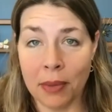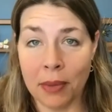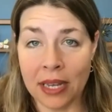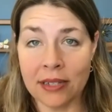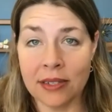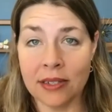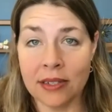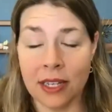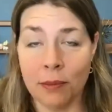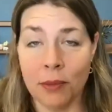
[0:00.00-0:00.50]

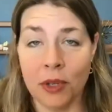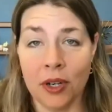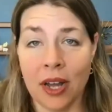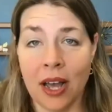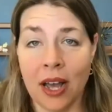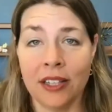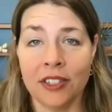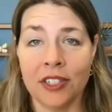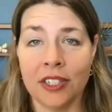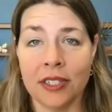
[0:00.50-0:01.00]
best
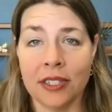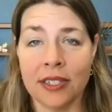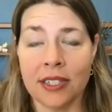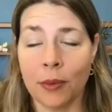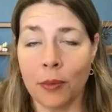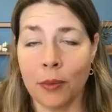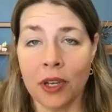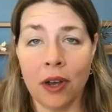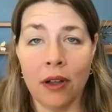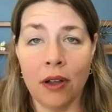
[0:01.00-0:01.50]
immunologists,
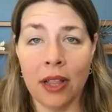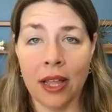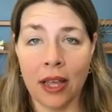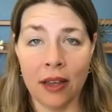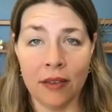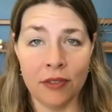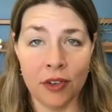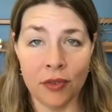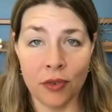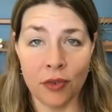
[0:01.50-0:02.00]
and we all
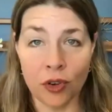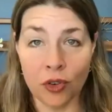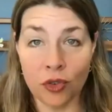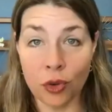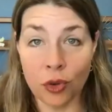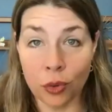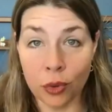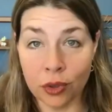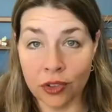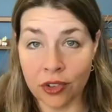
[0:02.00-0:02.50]
have different
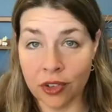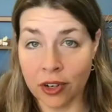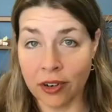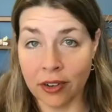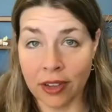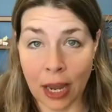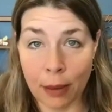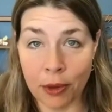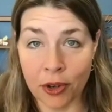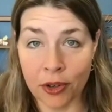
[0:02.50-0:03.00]
tools in our
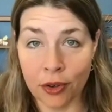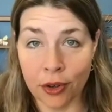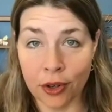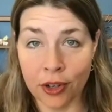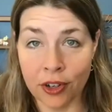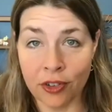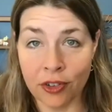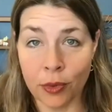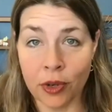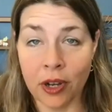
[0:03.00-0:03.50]

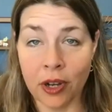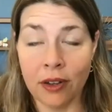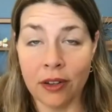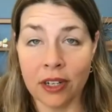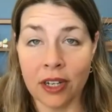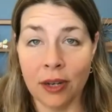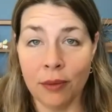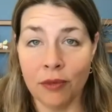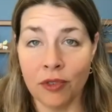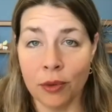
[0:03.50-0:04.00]
laboratories, and we
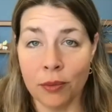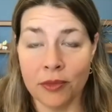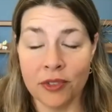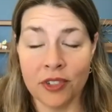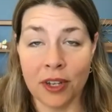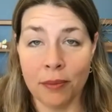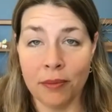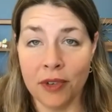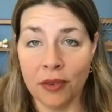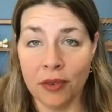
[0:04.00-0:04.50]
all come from
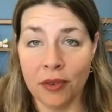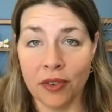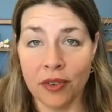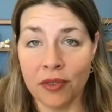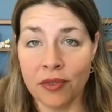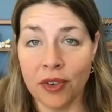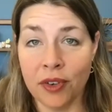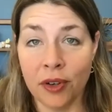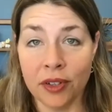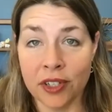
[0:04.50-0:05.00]
some
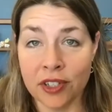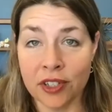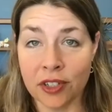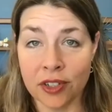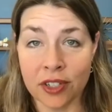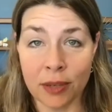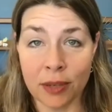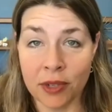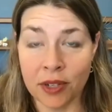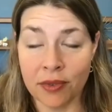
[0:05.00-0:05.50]
different focus
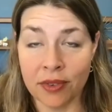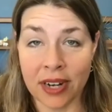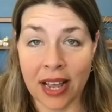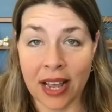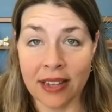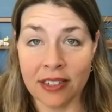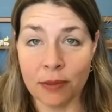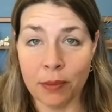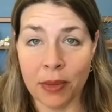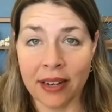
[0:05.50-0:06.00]
or some different
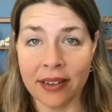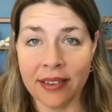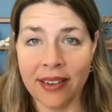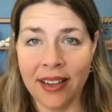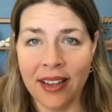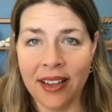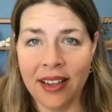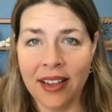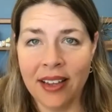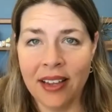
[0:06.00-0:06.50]
aspect.
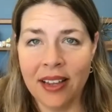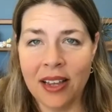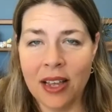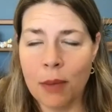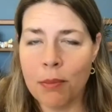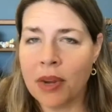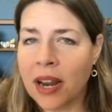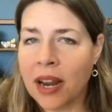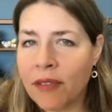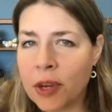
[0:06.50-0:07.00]

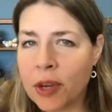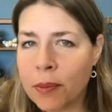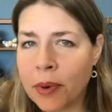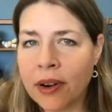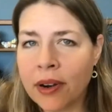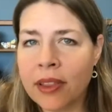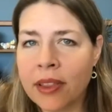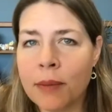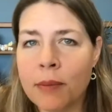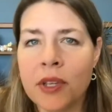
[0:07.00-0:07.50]
But every
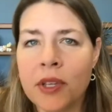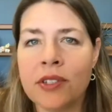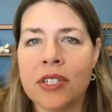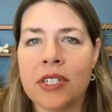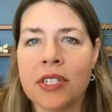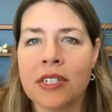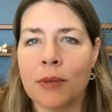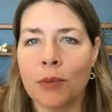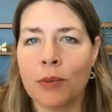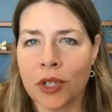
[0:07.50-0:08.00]
part of the immune
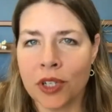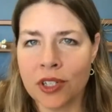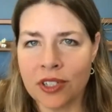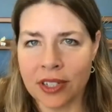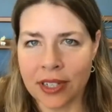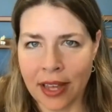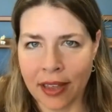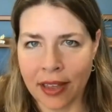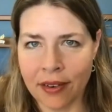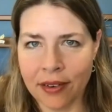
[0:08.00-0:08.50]
system works
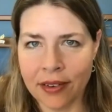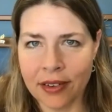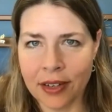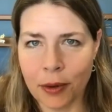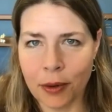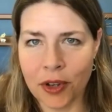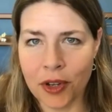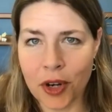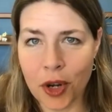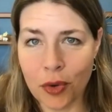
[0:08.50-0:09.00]
together.
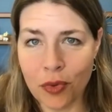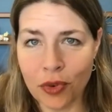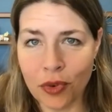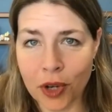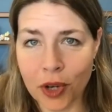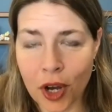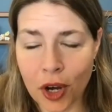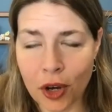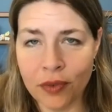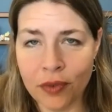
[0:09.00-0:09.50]
And you know
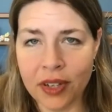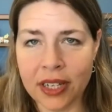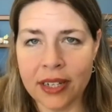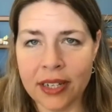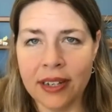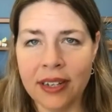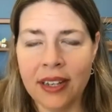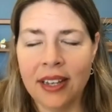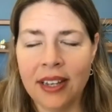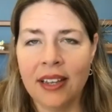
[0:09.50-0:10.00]
from
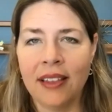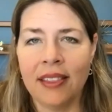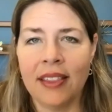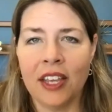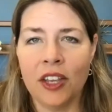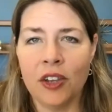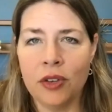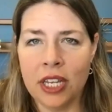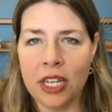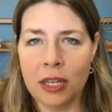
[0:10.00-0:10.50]
COVID
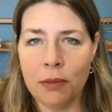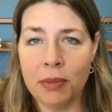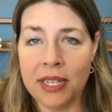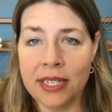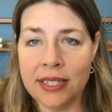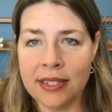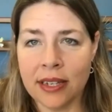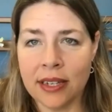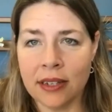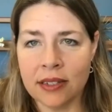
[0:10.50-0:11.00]
that you need
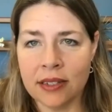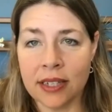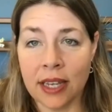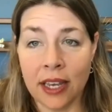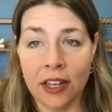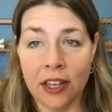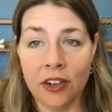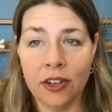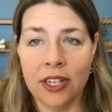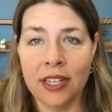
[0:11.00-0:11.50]
B cells,
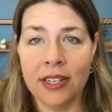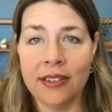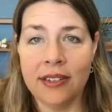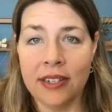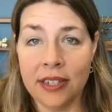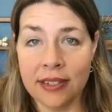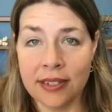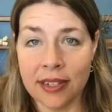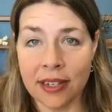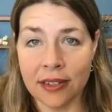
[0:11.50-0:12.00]
and you need
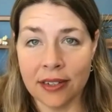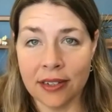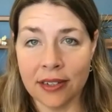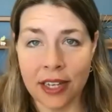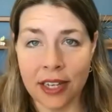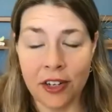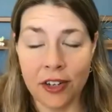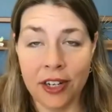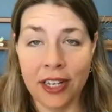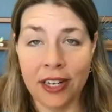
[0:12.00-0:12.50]
T cells,
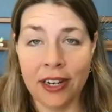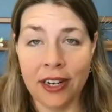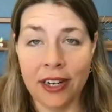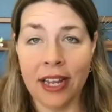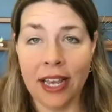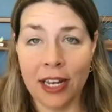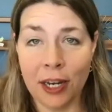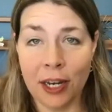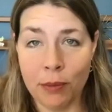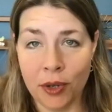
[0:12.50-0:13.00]
and you need
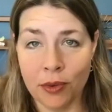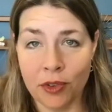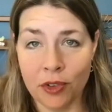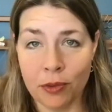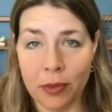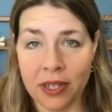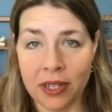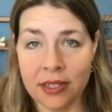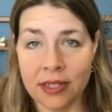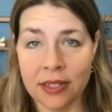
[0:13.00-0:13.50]
innate immune
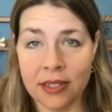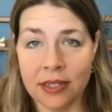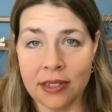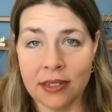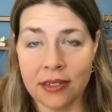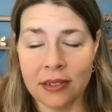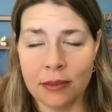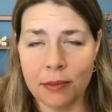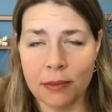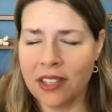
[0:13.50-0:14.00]

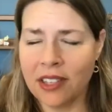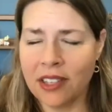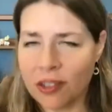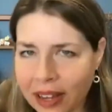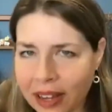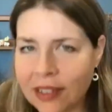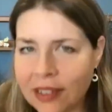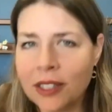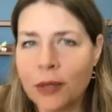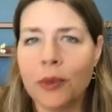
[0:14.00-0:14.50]
responses. By these
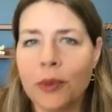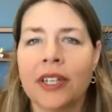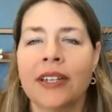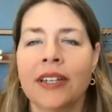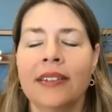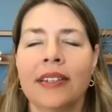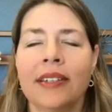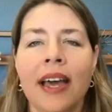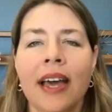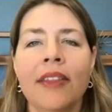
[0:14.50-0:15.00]
faculty
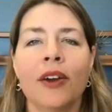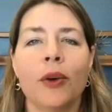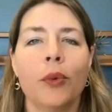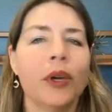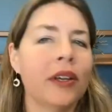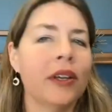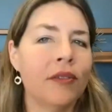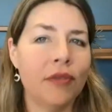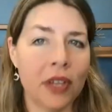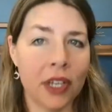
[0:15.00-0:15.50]
working together,
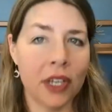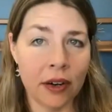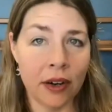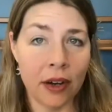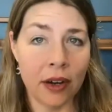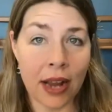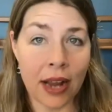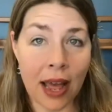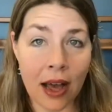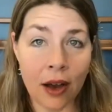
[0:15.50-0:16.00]
we can figure
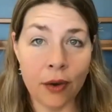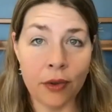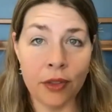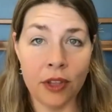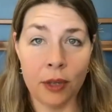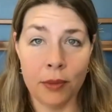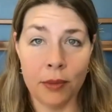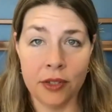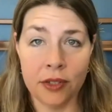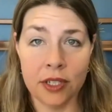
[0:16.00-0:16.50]
out how
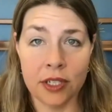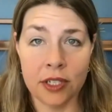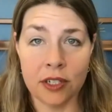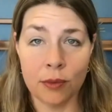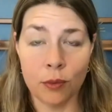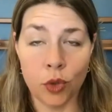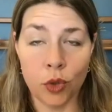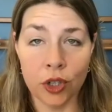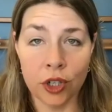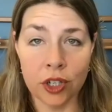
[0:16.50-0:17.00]
the immune
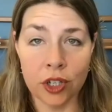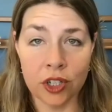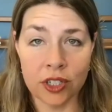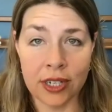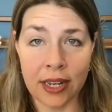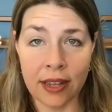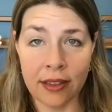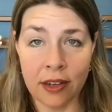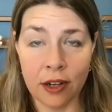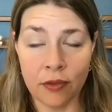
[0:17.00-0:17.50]
system works
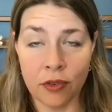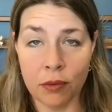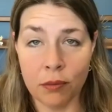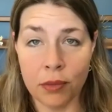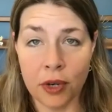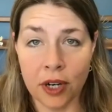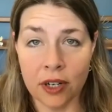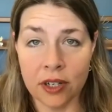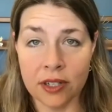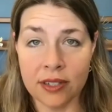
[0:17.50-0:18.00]
and how the
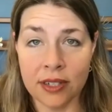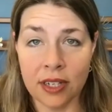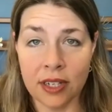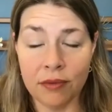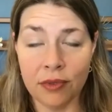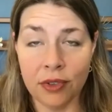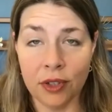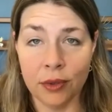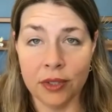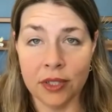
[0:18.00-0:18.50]
different parts
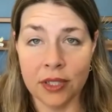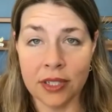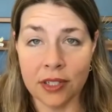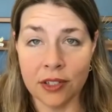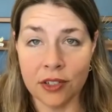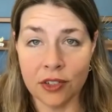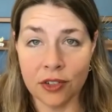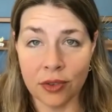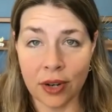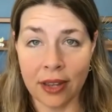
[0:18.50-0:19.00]
influence
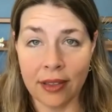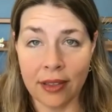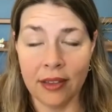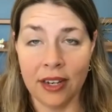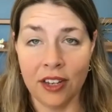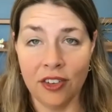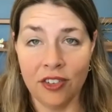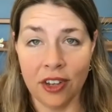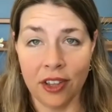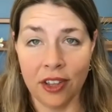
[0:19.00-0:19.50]
and
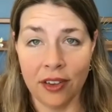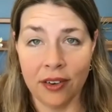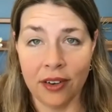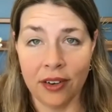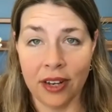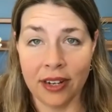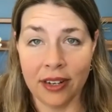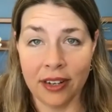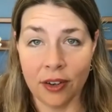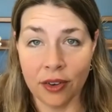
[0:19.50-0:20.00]
strengthen each other
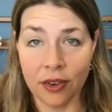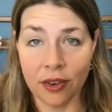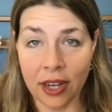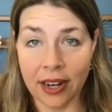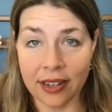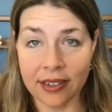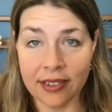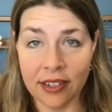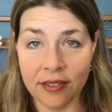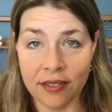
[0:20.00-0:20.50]
and
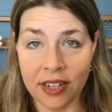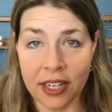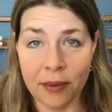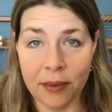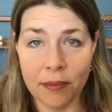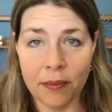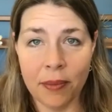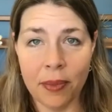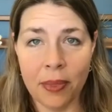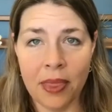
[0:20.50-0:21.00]
create activity.